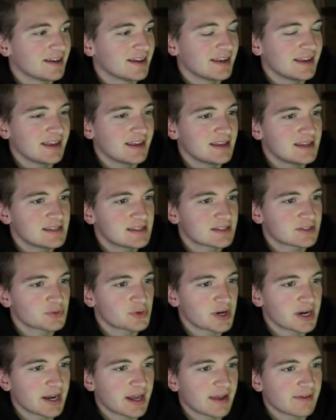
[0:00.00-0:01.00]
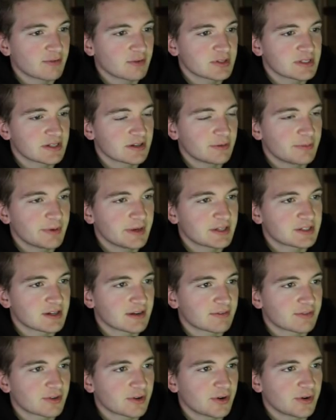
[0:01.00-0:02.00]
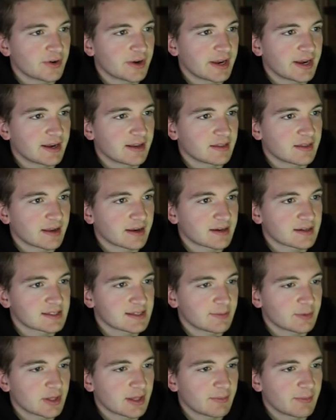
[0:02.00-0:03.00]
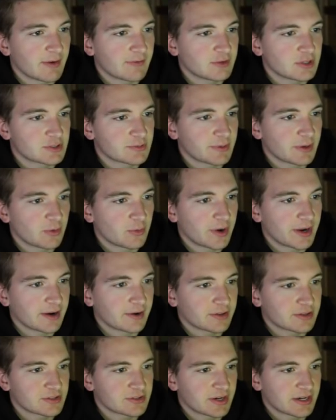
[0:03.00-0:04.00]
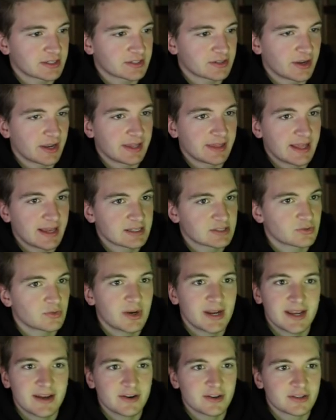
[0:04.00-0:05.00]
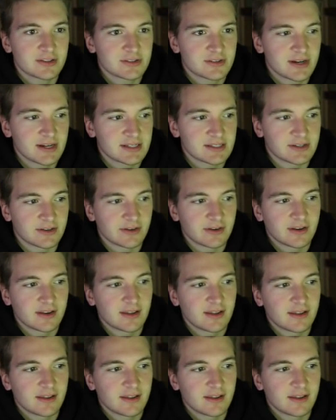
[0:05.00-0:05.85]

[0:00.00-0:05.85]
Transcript: He, he's swung at every single pitch I've thrown, and it, like some of them have just been way out of the strike zone, and that's way out of the strike zone.